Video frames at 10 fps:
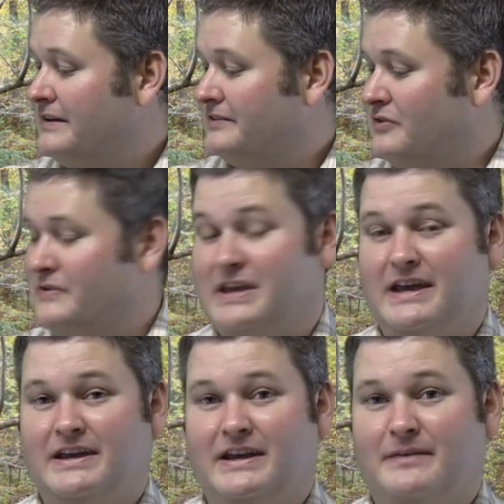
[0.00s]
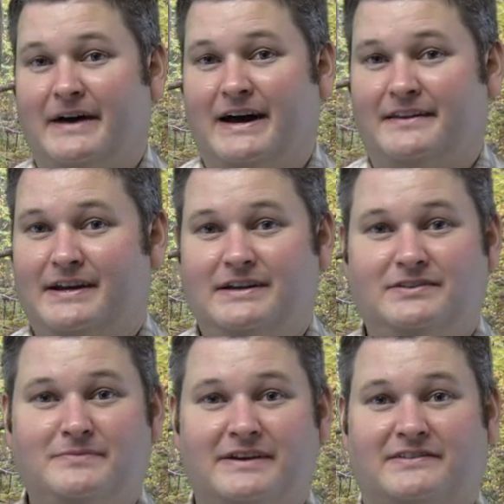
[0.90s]
So if you can't get it by then,
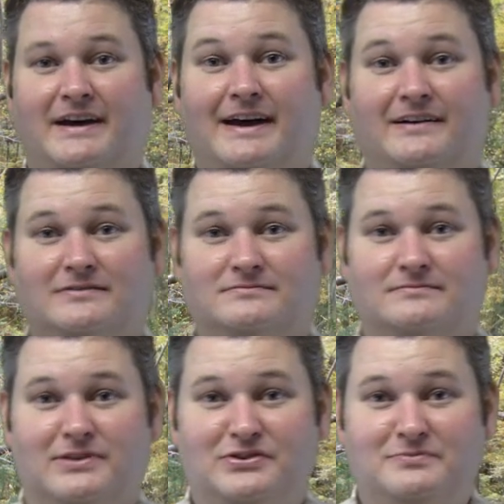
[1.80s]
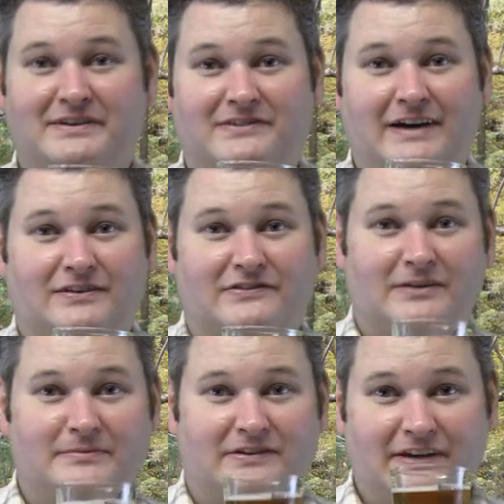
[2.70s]
you missed out. But you missed out on
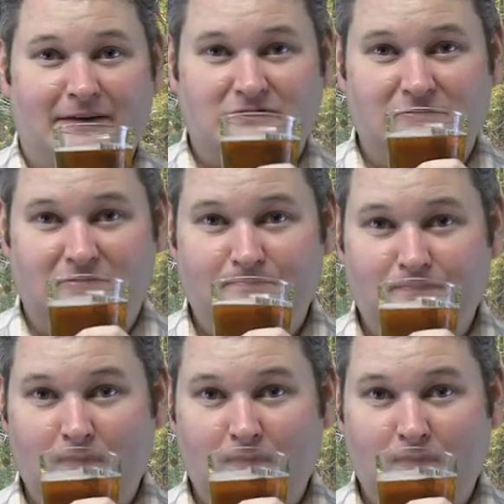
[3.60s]
something exceptional.